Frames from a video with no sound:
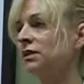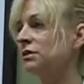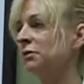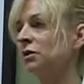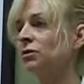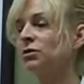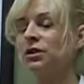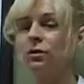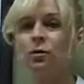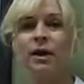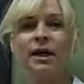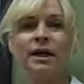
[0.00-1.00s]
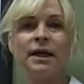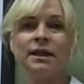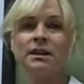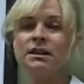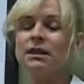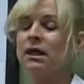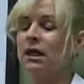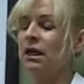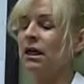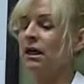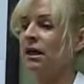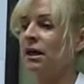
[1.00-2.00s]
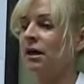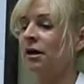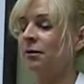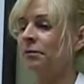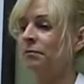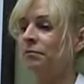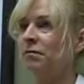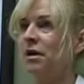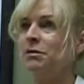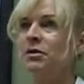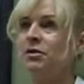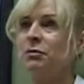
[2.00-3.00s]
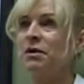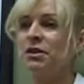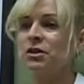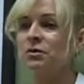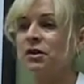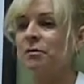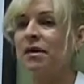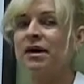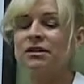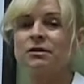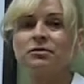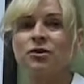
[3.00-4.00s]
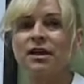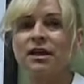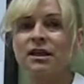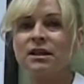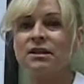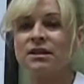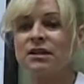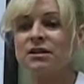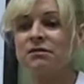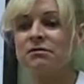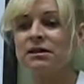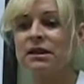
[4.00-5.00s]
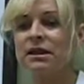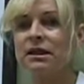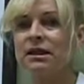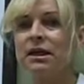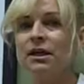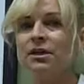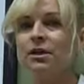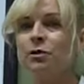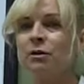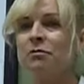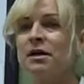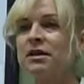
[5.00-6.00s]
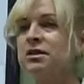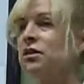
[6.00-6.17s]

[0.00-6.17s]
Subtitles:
it's been losing weight, maybe there's been a history in the past of drinking excessively. You know what, by the